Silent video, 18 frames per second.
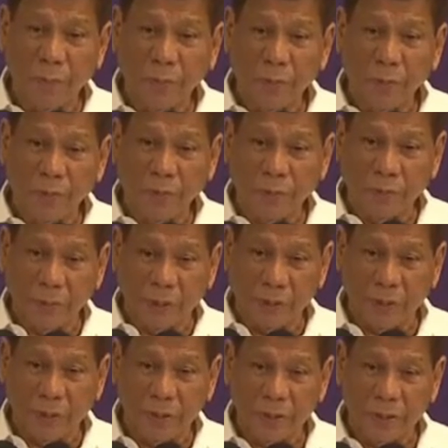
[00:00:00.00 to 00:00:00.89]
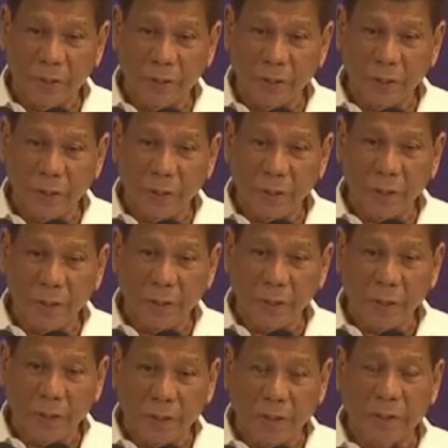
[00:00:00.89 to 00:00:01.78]
on this
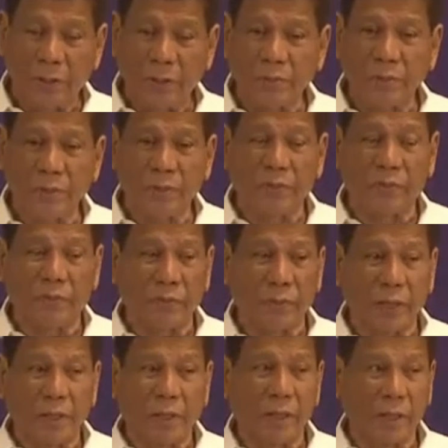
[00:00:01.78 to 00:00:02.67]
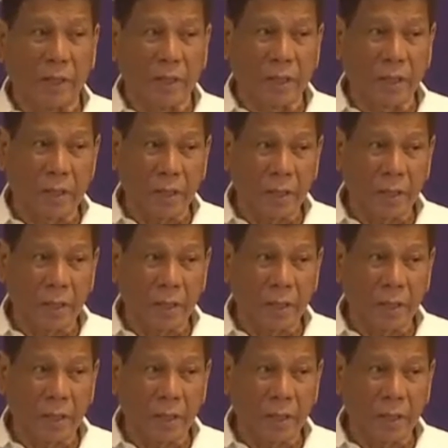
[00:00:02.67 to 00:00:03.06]
in terms of fighting